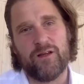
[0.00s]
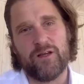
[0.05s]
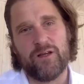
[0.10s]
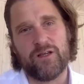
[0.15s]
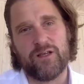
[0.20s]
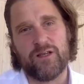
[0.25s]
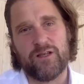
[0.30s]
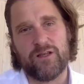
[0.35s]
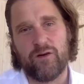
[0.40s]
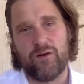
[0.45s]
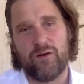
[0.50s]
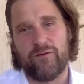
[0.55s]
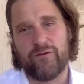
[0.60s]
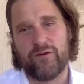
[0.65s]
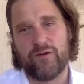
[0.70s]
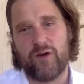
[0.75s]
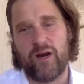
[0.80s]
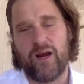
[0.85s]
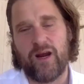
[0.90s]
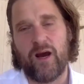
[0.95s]
just the sort of
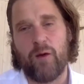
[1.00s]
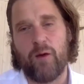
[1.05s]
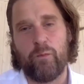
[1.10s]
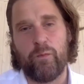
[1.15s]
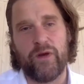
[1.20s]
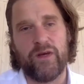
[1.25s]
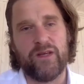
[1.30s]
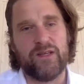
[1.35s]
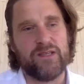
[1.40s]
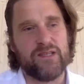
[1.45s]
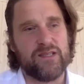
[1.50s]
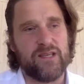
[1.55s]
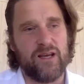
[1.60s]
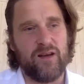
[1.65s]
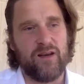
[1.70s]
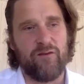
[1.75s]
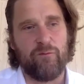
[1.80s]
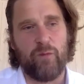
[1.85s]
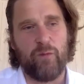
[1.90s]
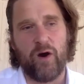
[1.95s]
straight out
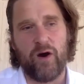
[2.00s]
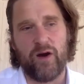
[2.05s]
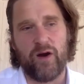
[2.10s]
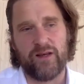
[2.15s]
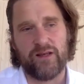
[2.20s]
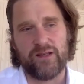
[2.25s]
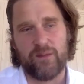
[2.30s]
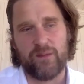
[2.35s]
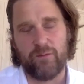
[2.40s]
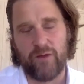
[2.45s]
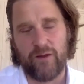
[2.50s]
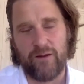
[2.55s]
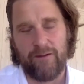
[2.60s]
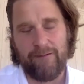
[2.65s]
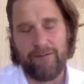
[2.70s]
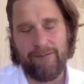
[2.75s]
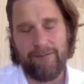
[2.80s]
B2C of buying something.